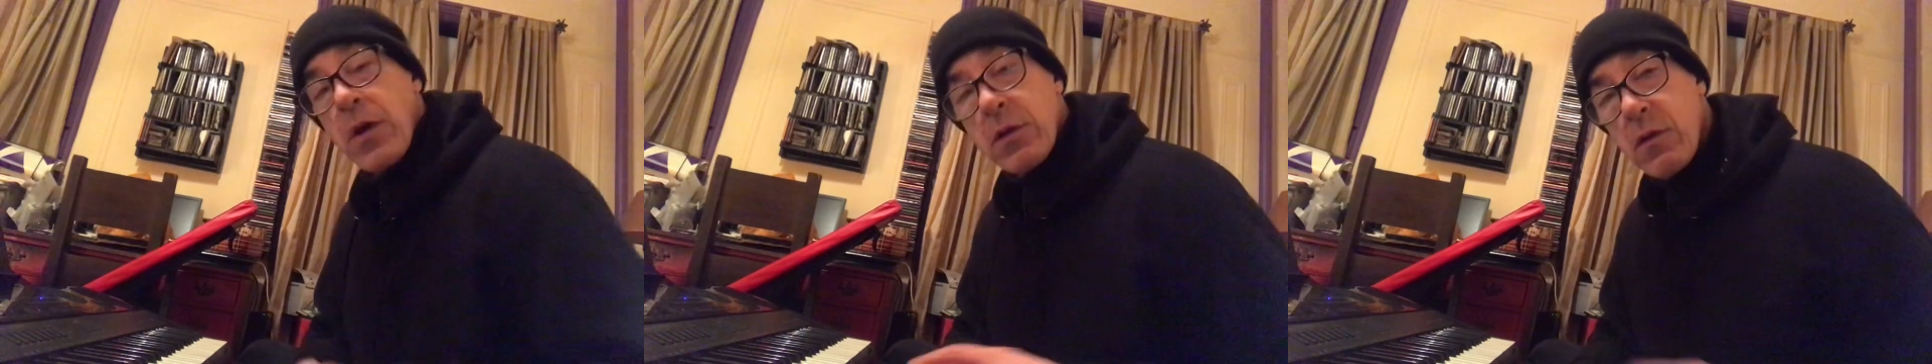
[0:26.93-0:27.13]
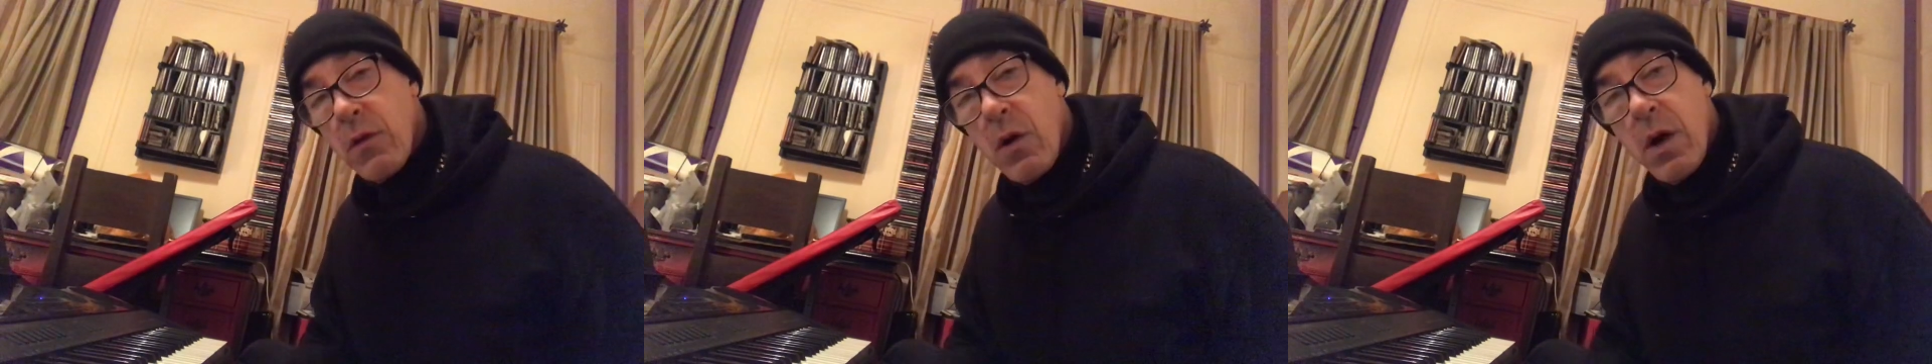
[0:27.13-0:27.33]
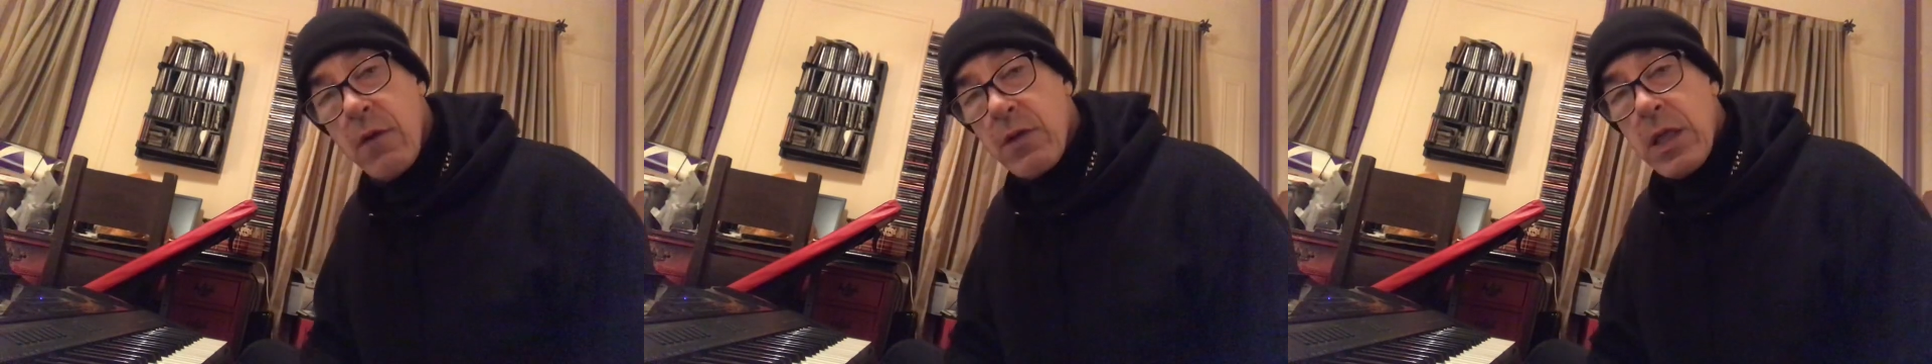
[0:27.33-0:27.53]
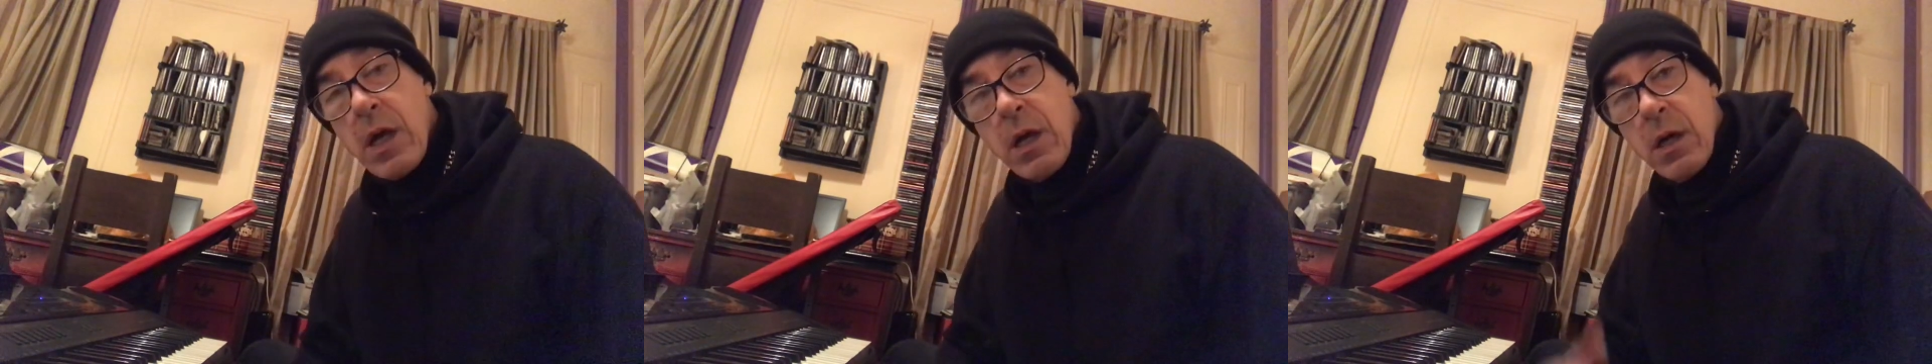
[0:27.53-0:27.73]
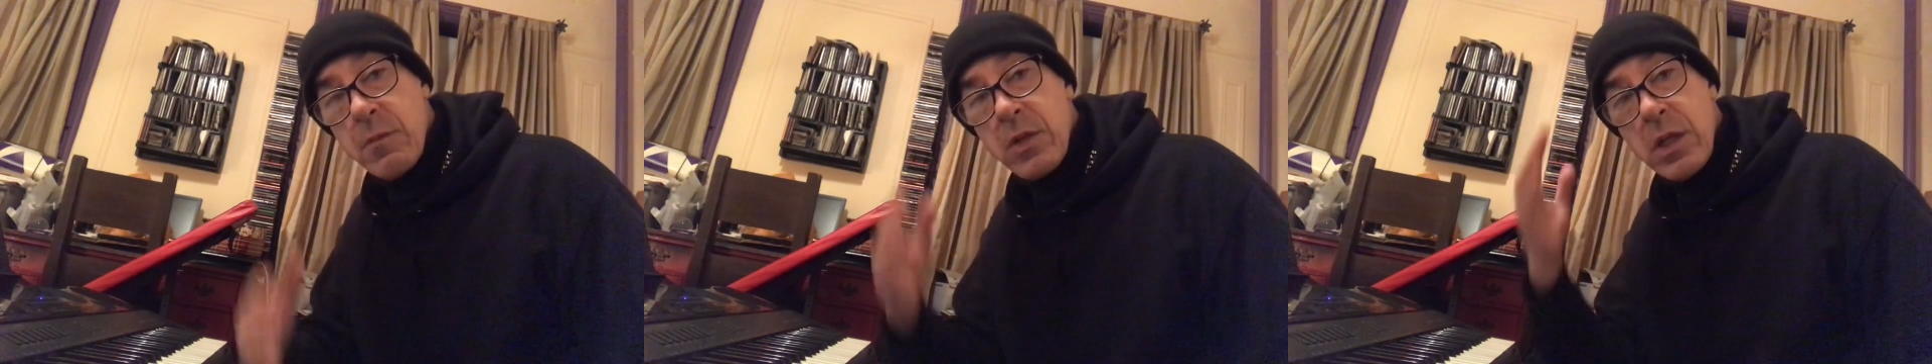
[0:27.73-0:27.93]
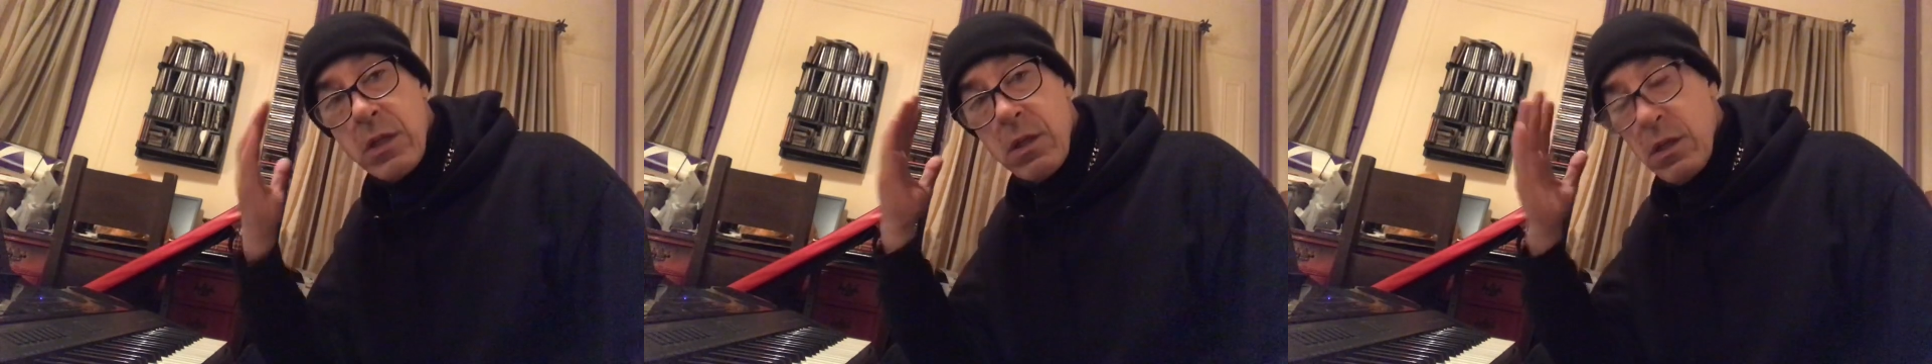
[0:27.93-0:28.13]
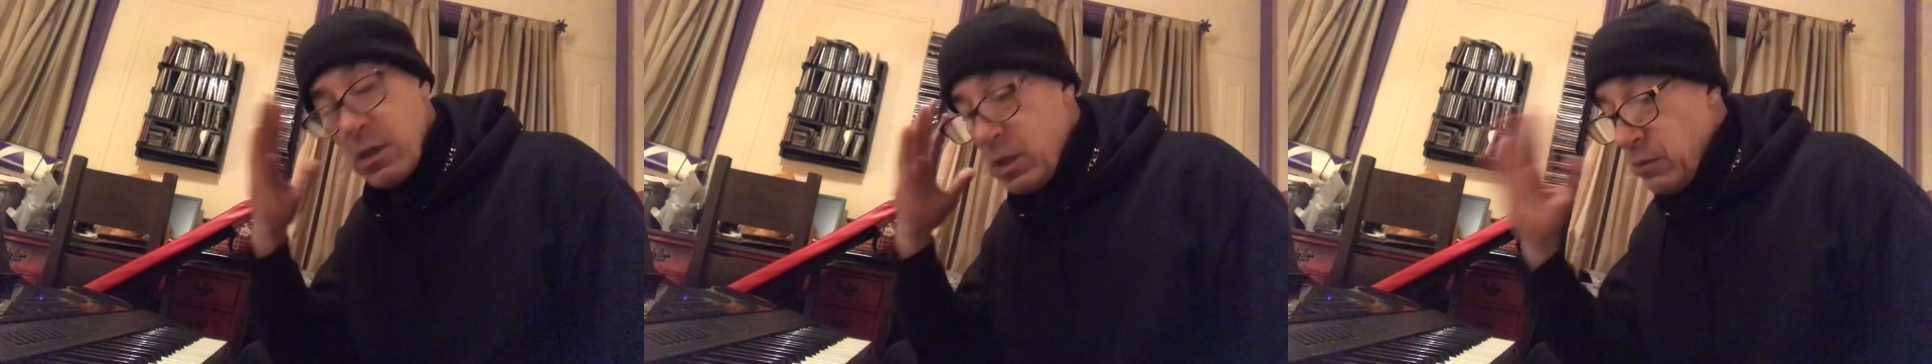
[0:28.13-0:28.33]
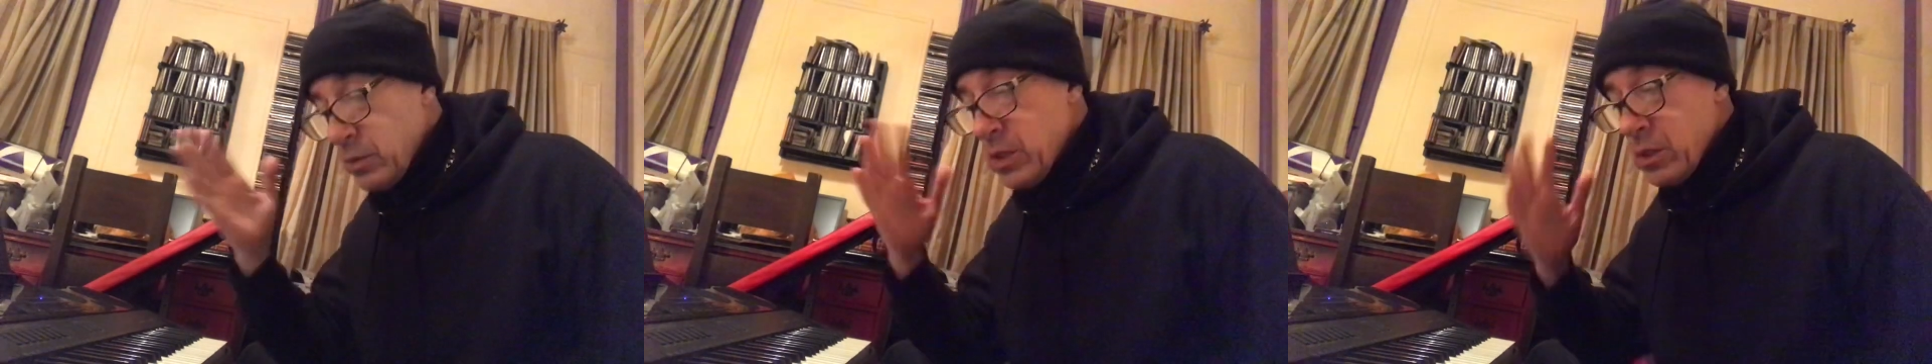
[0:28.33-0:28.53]
of all, everything comes
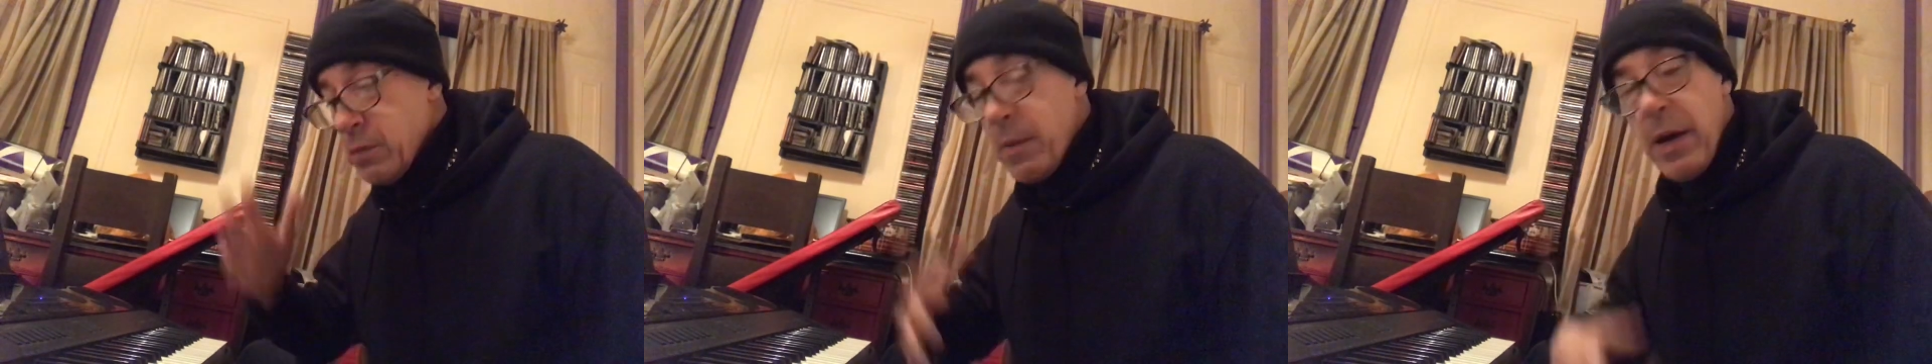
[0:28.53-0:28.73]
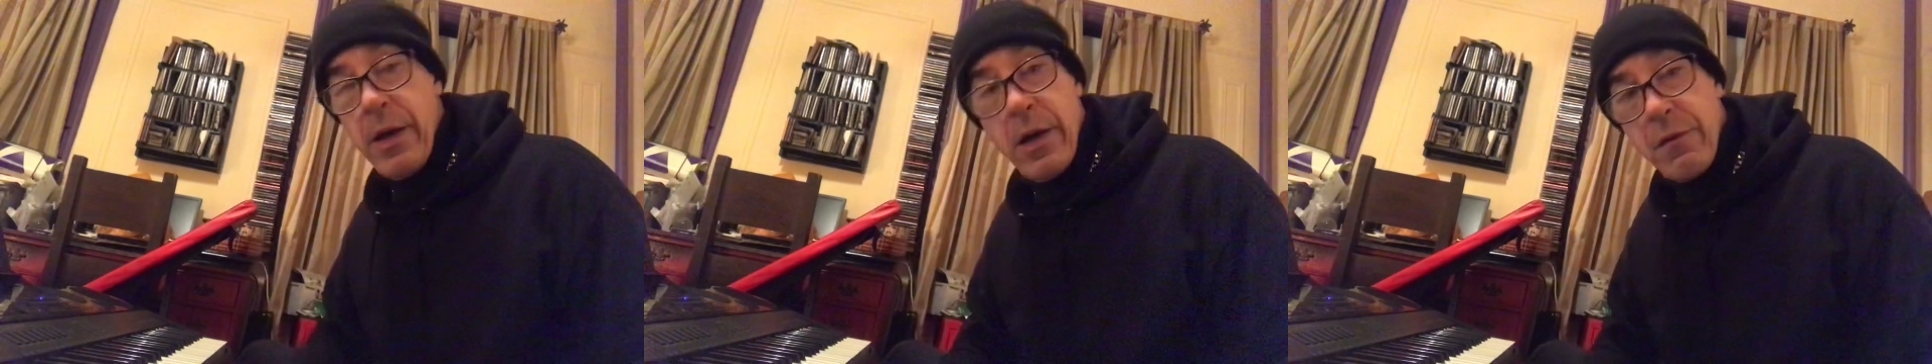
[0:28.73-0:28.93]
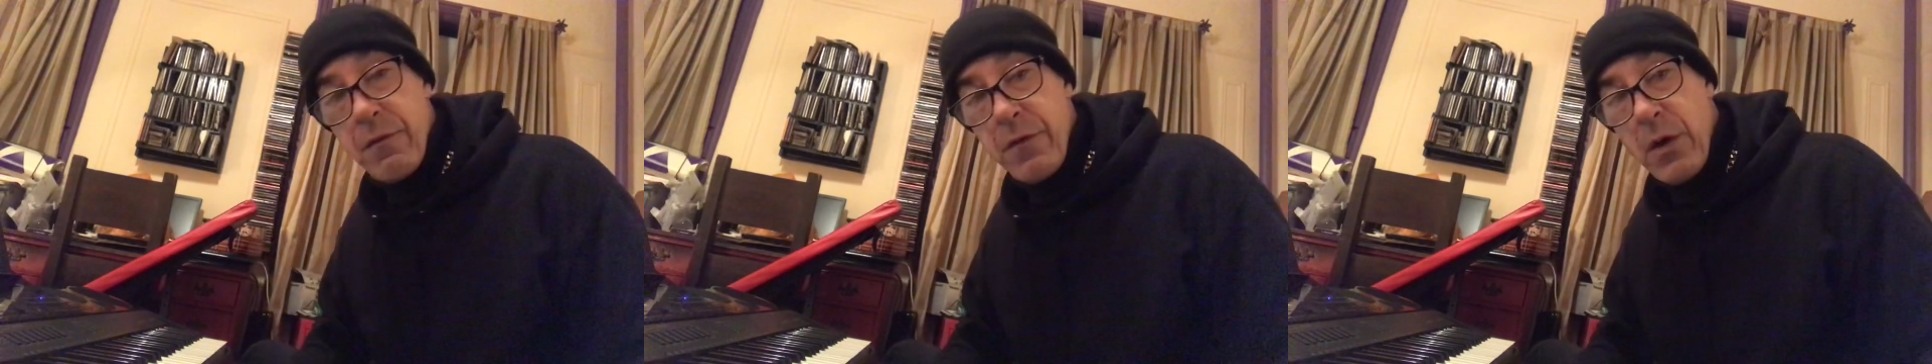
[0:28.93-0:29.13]
into my head